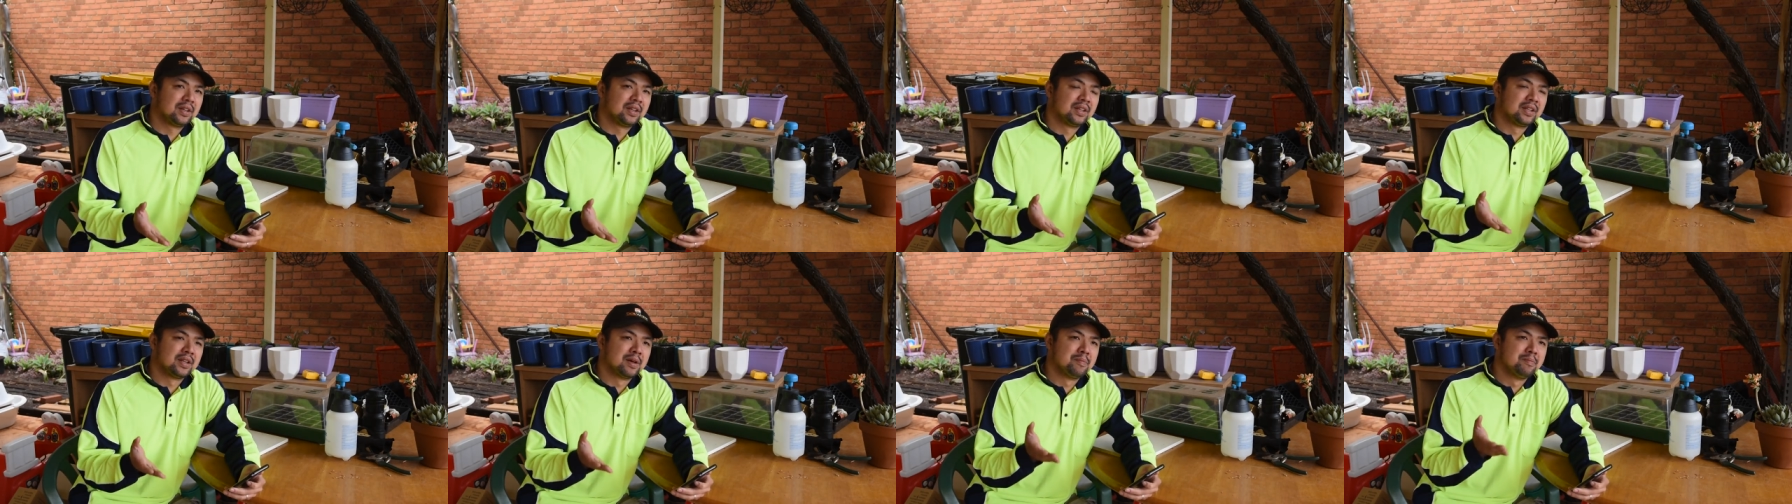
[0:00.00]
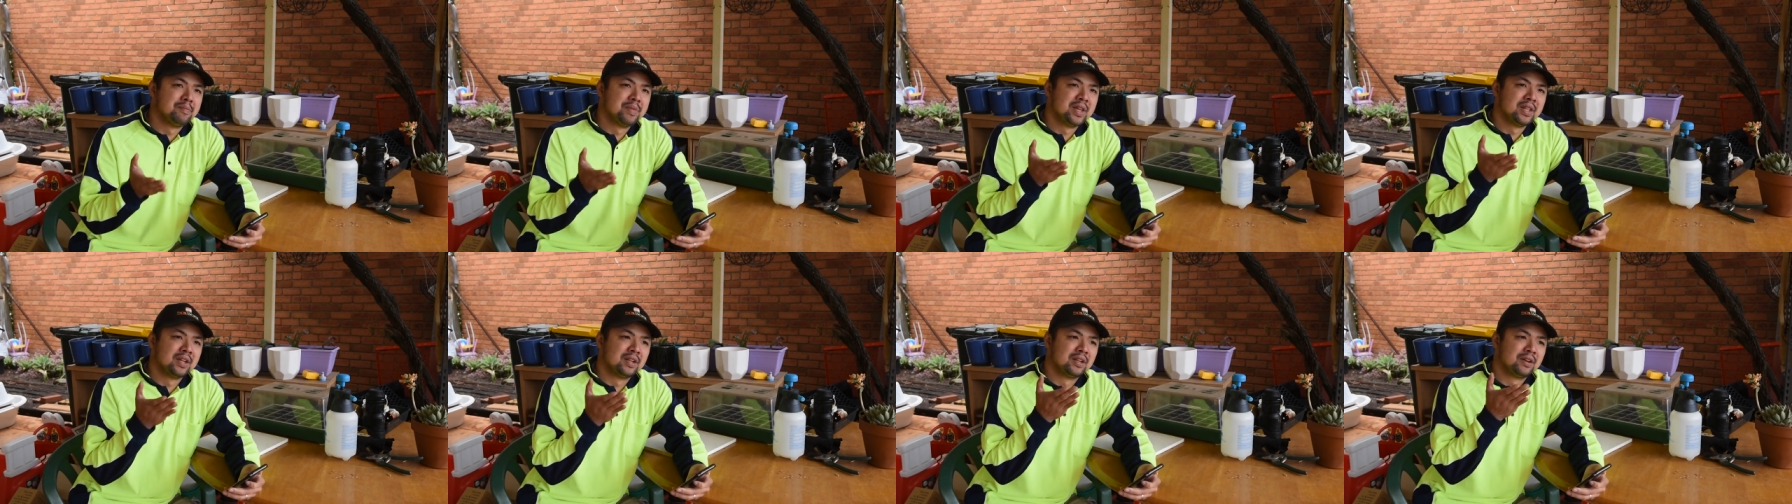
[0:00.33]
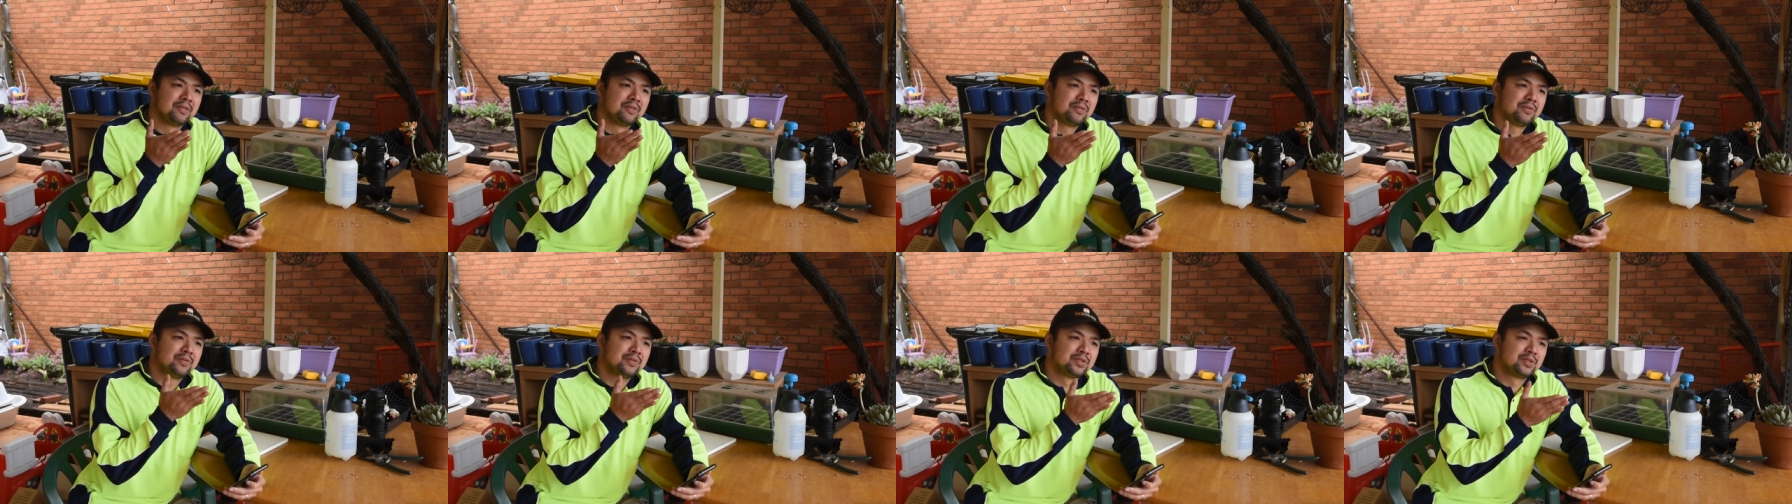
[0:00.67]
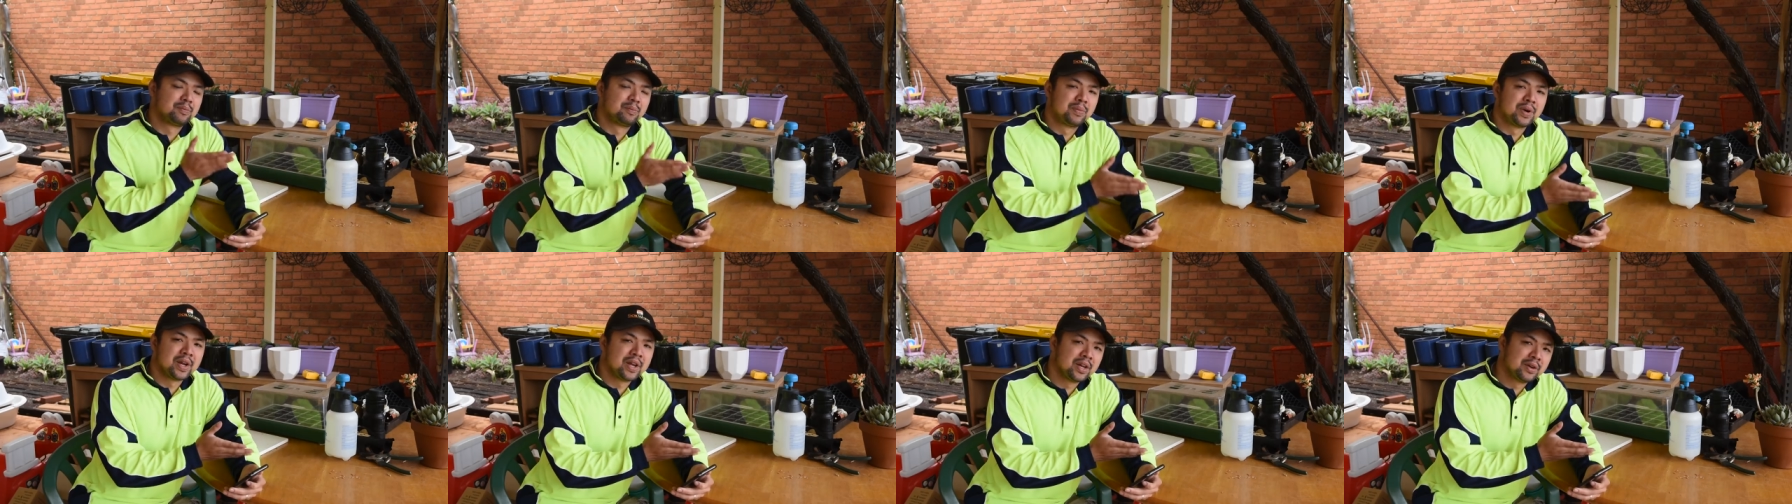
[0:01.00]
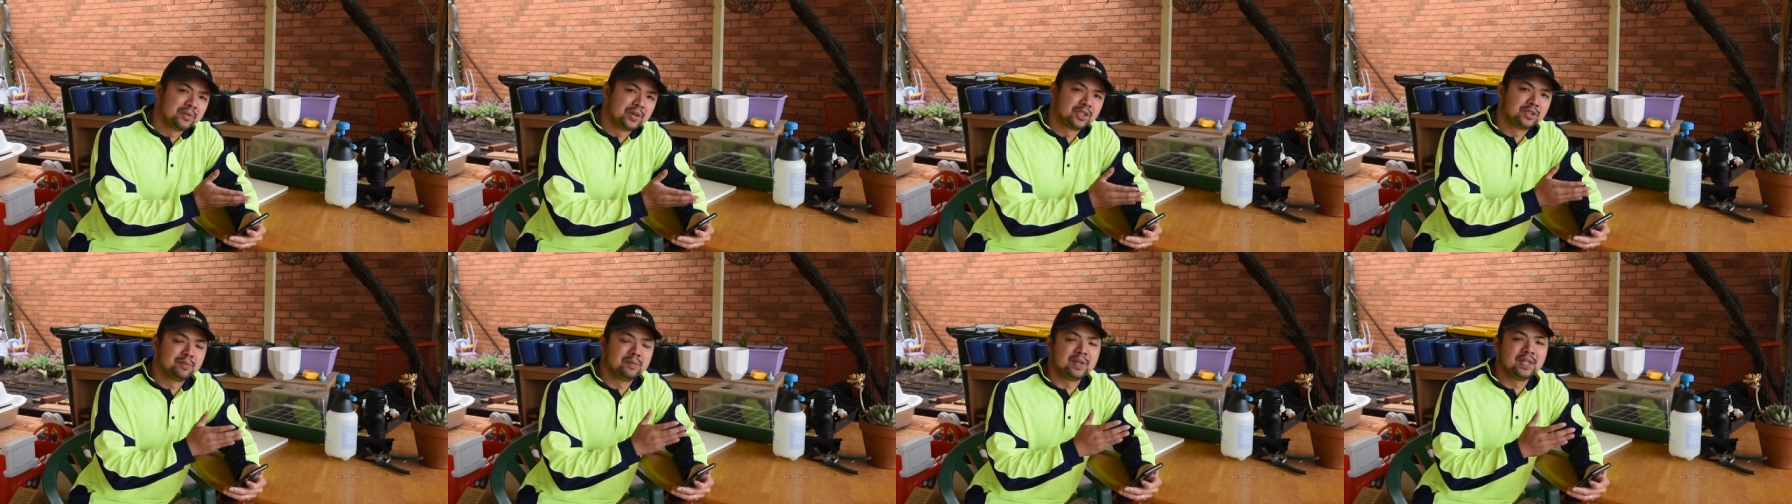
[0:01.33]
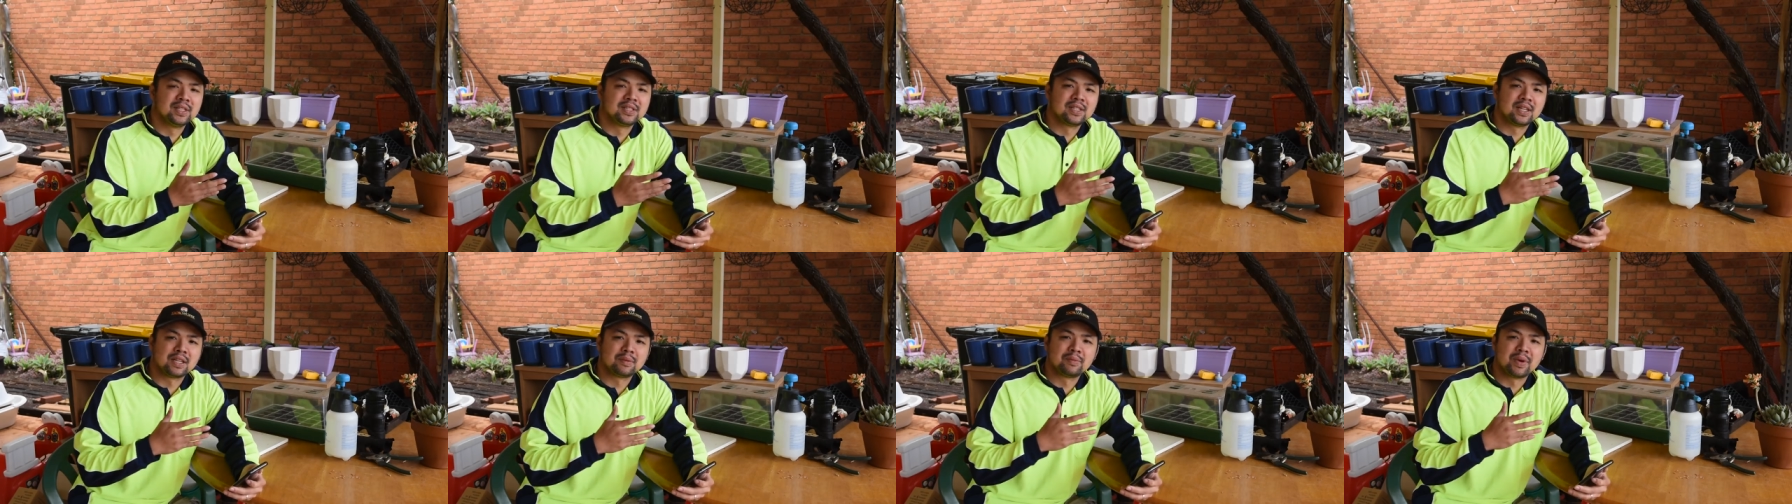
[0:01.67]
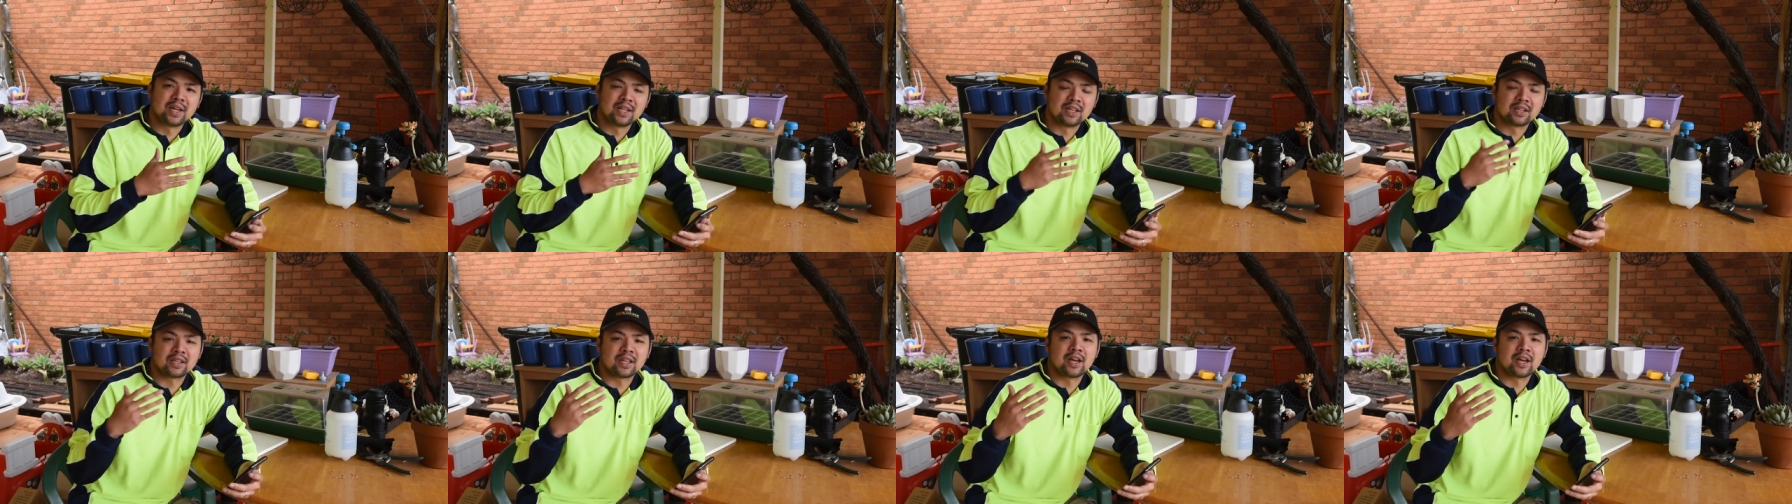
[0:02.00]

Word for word: in the middle of spring which means that by the